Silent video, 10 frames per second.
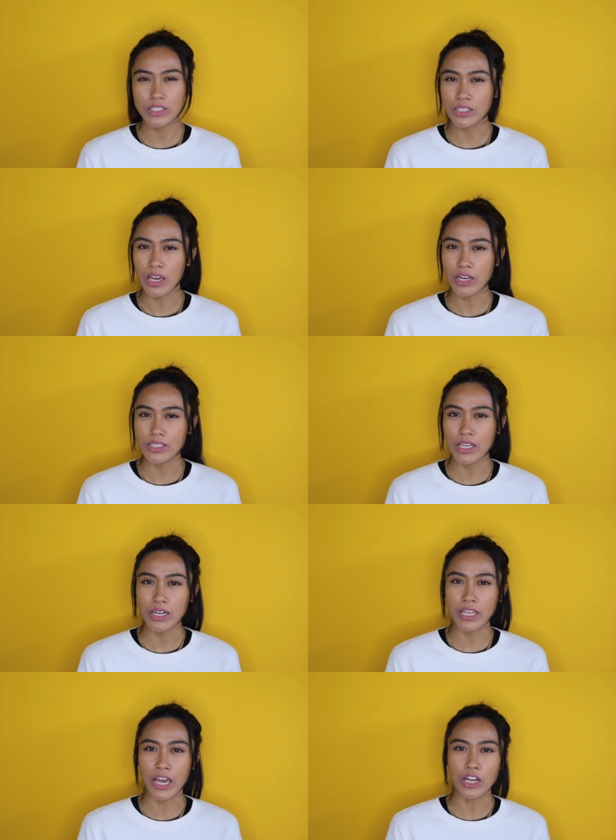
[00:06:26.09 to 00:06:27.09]
just kind of said
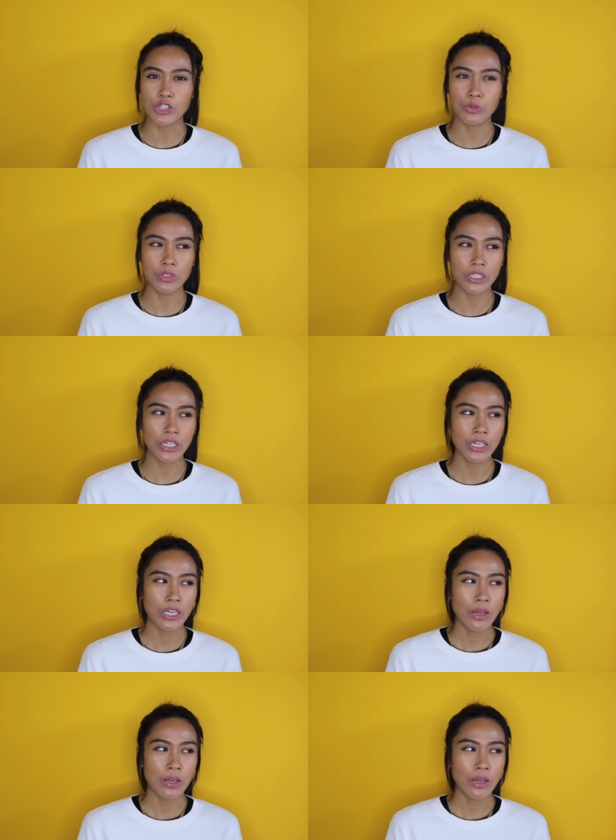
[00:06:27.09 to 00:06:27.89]
it casually.